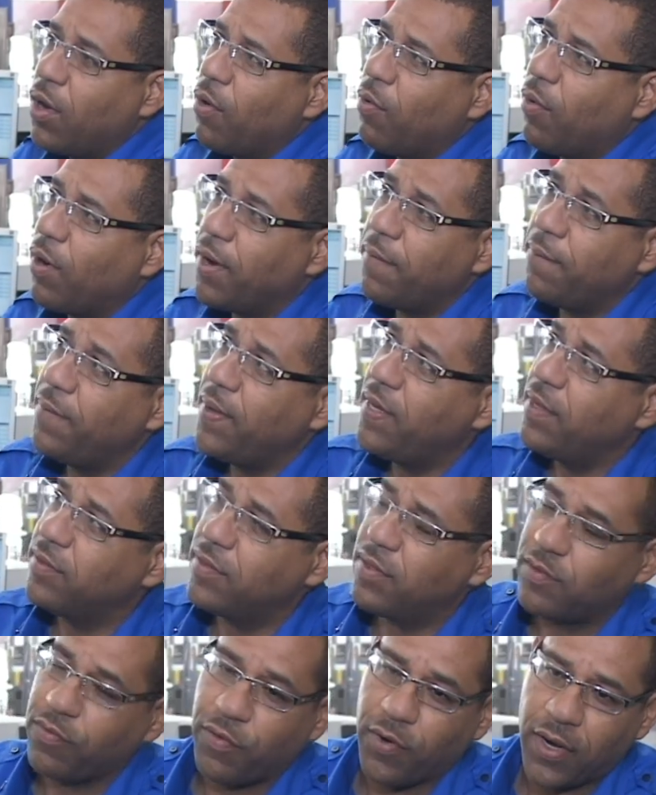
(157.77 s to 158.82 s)
What it means
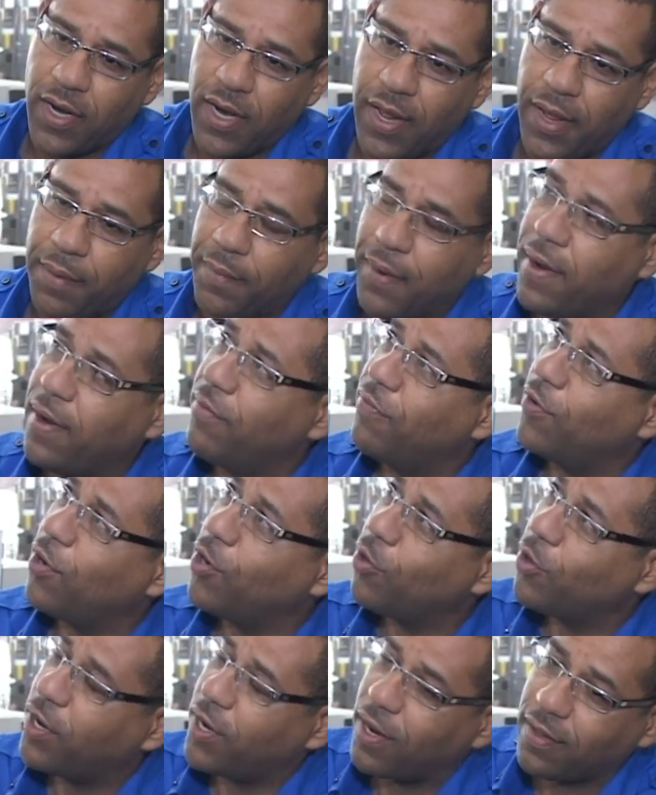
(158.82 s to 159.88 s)
is for the layman, if you're
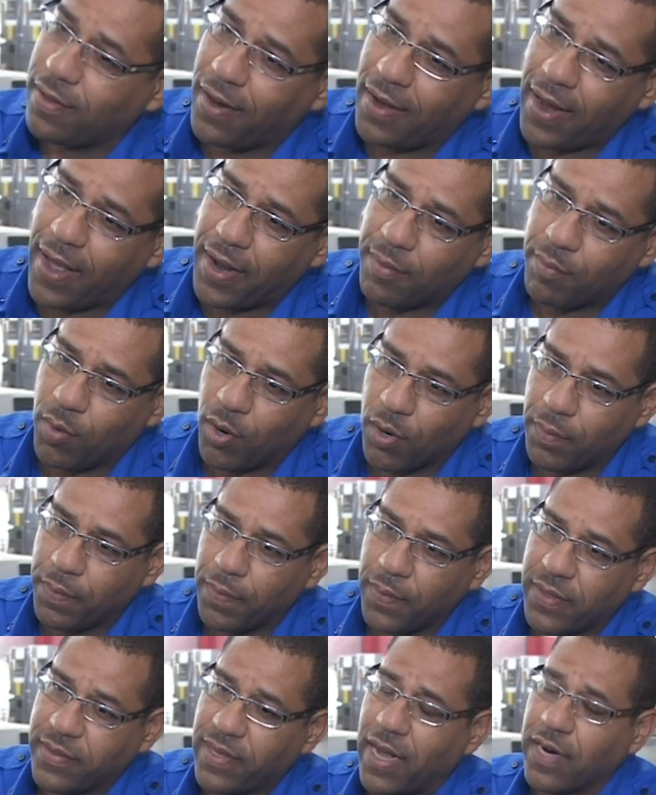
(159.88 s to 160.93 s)
looking at a light bulb,
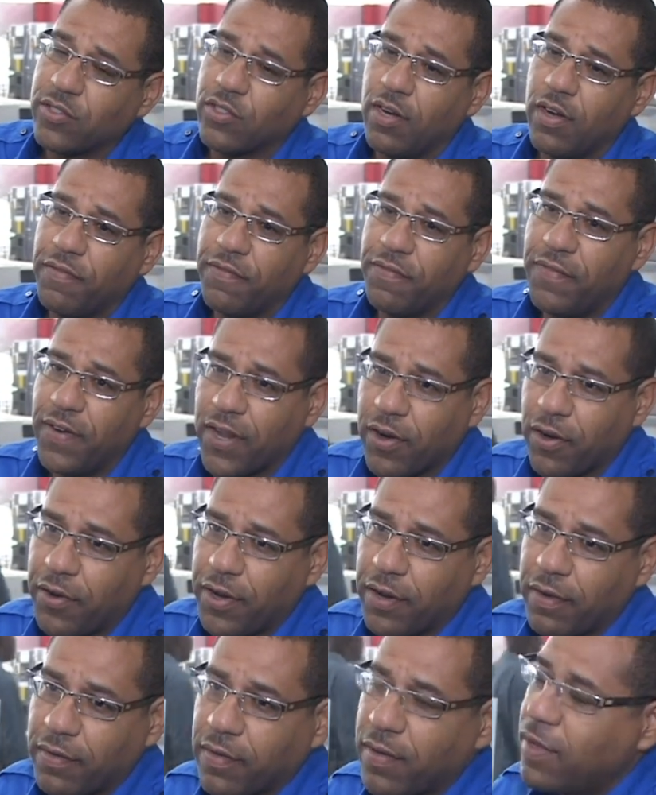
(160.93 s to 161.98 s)
it's actually
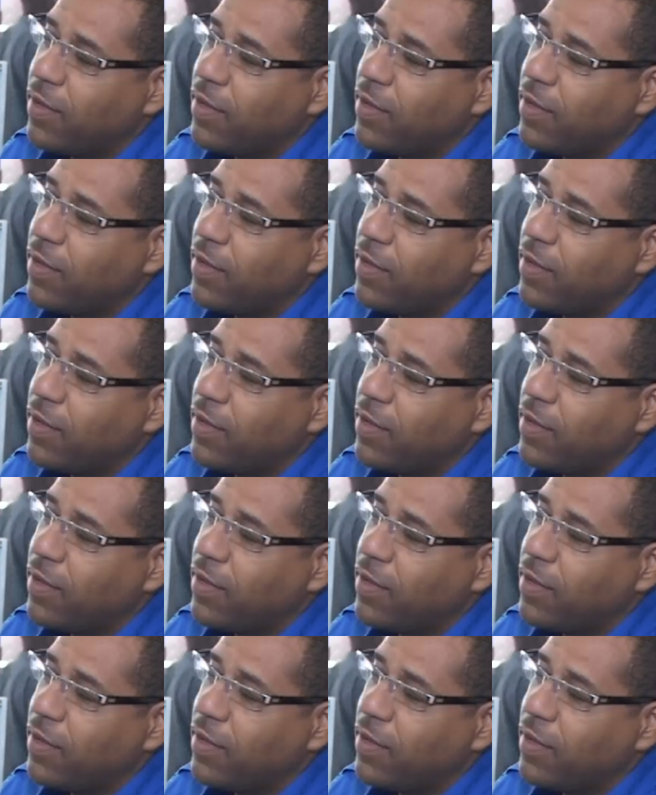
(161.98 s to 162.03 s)
flickering